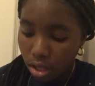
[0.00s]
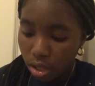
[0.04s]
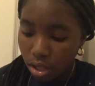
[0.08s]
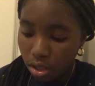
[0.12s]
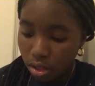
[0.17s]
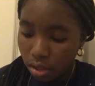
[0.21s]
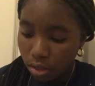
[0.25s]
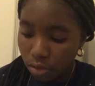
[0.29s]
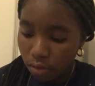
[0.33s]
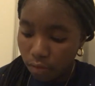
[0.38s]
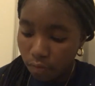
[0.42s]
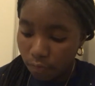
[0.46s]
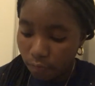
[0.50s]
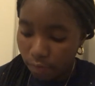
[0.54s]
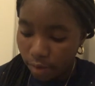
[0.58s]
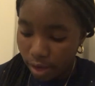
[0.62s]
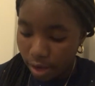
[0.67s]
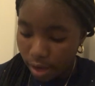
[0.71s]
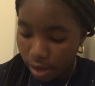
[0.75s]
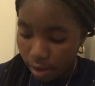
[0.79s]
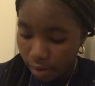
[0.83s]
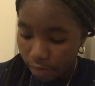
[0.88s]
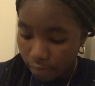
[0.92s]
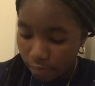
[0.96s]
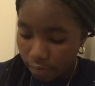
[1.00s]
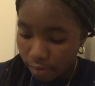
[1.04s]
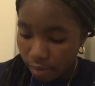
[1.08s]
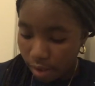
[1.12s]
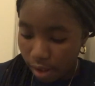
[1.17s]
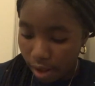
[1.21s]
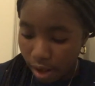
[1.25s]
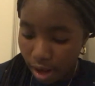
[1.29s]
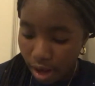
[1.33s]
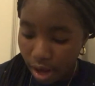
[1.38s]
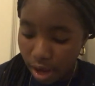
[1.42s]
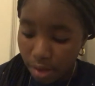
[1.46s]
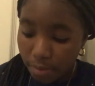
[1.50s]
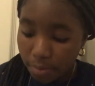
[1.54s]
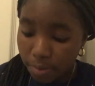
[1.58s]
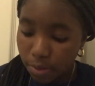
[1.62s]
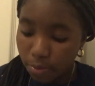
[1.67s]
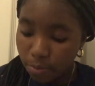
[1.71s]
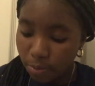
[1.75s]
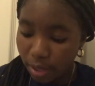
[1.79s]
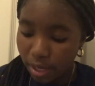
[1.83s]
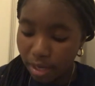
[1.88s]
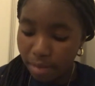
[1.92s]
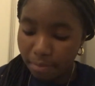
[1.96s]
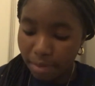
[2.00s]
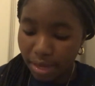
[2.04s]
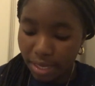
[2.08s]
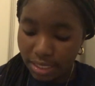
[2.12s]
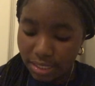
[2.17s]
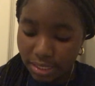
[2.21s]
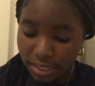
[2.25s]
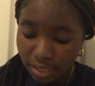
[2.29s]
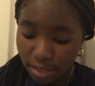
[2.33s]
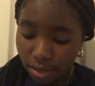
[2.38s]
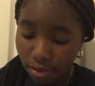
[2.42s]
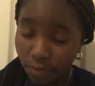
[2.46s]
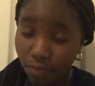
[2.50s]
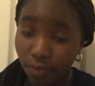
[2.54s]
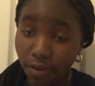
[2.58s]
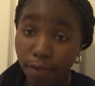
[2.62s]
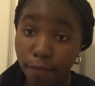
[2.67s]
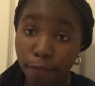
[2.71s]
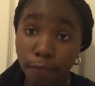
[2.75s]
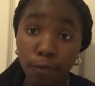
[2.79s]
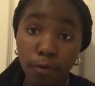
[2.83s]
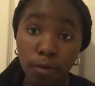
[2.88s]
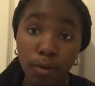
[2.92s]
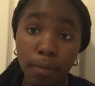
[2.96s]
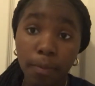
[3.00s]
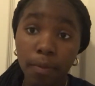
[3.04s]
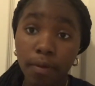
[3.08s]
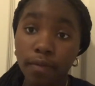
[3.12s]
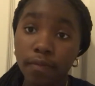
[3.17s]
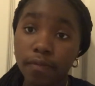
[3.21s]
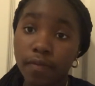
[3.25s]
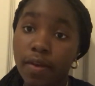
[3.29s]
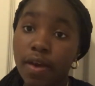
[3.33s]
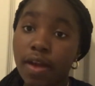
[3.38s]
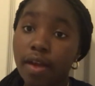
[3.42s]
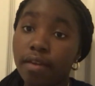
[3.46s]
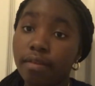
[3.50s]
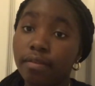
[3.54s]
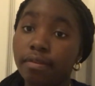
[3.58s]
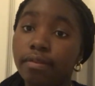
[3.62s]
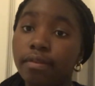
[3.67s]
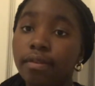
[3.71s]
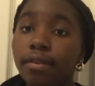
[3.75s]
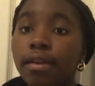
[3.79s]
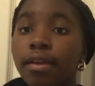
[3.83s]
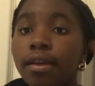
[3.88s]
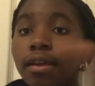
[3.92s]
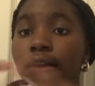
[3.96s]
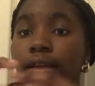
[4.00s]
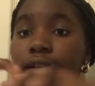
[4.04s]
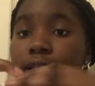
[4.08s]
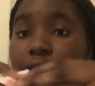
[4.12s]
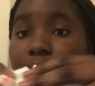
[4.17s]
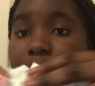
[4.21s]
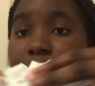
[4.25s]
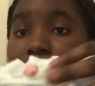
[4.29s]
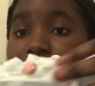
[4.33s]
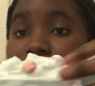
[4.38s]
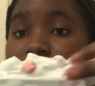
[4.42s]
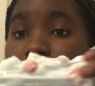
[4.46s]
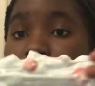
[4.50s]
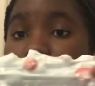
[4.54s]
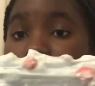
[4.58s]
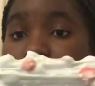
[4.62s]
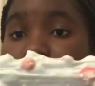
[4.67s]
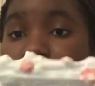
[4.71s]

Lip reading: through 5, I would rate myself a 4.5, to be honest,